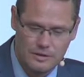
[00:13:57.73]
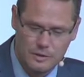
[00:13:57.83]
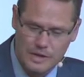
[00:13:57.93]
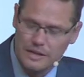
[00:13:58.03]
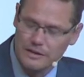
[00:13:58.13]
The
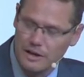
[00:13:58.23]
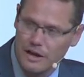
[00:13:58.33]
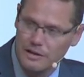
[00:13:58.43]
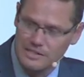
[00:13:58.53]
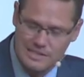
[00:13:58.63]
Creator
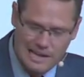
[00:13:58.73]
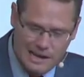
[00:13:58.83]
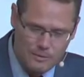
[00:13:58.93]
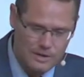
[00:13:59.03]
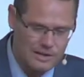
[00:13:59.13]
God is
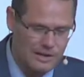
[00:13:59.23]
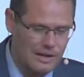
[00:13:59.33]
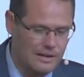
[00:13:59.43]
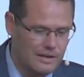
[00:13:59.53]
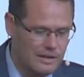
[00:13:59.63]
our
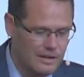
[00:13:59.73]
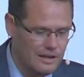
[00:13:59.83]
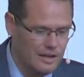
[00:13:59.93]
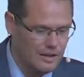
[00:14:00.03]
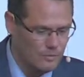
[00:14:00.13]
God,
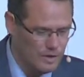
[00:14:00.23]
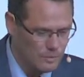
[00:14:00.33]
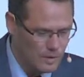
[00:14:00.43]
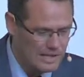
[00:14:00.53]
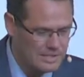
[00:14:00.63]
and we
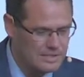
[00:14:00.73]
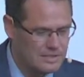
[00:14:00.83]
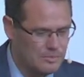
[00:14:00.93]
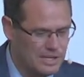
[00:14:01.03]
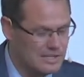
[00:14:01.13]

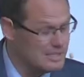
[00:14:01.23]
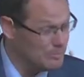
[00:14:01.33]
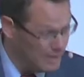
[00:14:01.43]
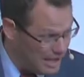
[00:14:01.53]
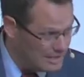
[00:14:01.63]
rest because
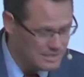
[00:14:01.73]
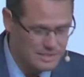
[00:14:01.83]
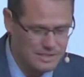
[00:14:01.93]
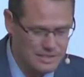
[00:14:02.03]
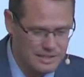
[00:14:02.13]
He
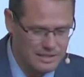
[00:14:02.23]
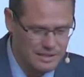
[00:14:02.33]
blessed